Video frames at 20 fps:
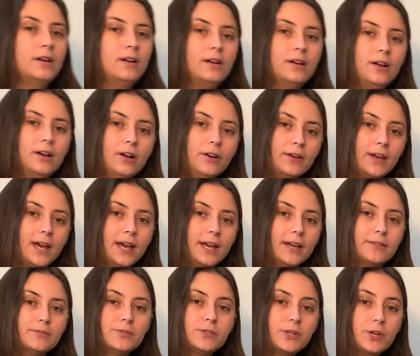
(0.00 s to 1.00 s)
Okay,
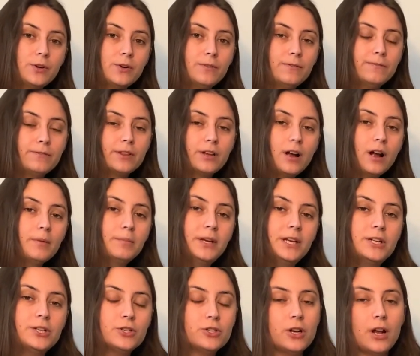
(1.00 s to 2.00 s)
so for the
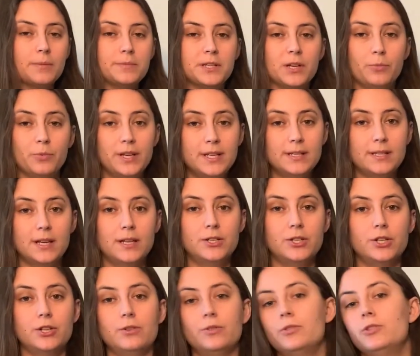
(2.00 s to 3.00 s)
carbonation drops that we sent
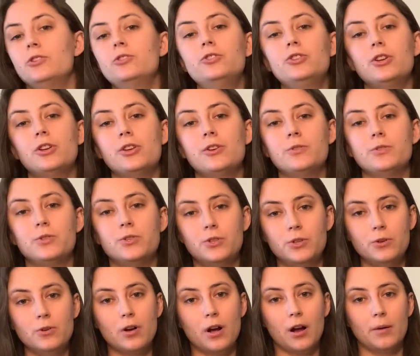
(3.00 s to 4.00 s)
you, you should use 2
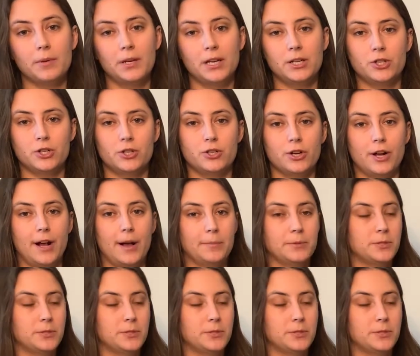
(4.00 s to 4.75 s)
carbonation drops